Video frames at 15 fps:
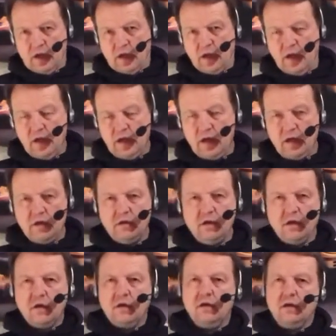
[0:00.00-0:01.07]
And
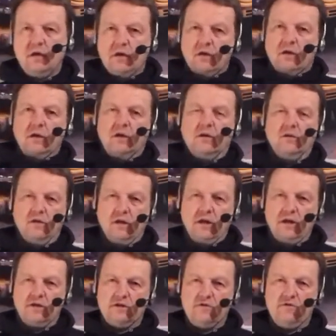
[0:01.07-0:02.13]
in the
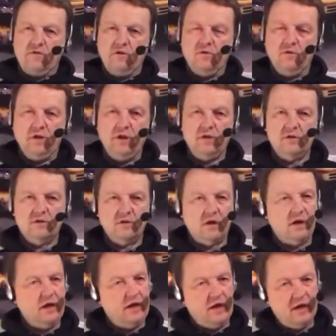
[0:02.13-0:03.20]
last few weeks,
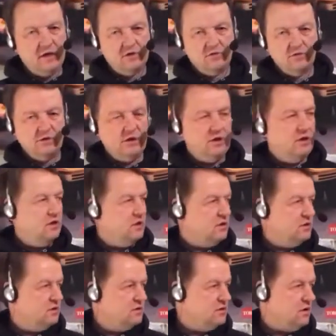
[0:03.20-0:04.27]
I actually
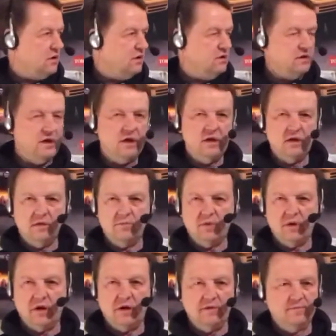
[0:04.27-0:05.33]
started taking
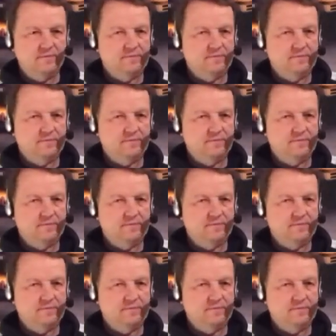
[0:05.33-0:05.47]
apart.